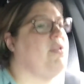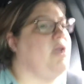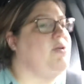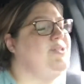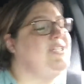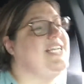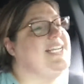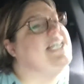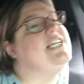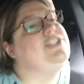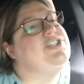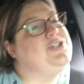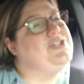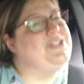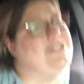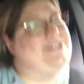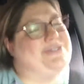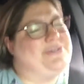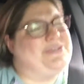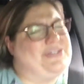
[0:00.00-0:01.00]
Which I guess you
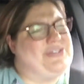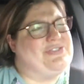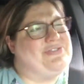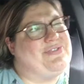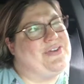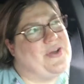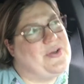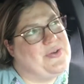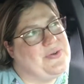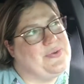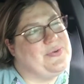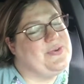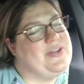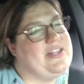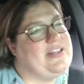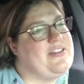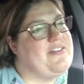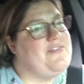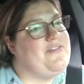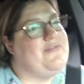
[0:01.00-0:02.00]
could do on your phone
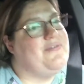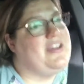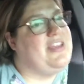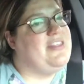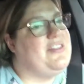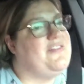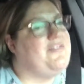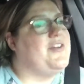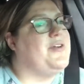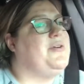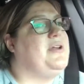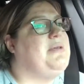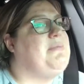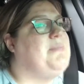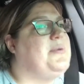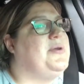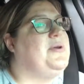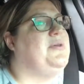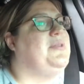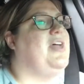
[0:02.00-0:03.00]
in the voting
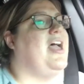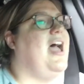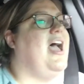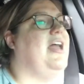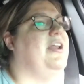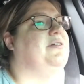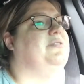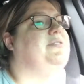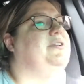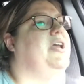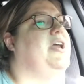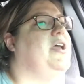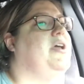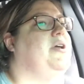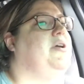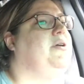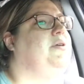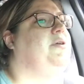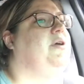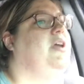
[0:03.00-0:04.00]
booth. I don't
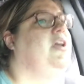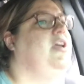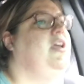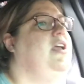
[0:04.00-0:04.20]
know.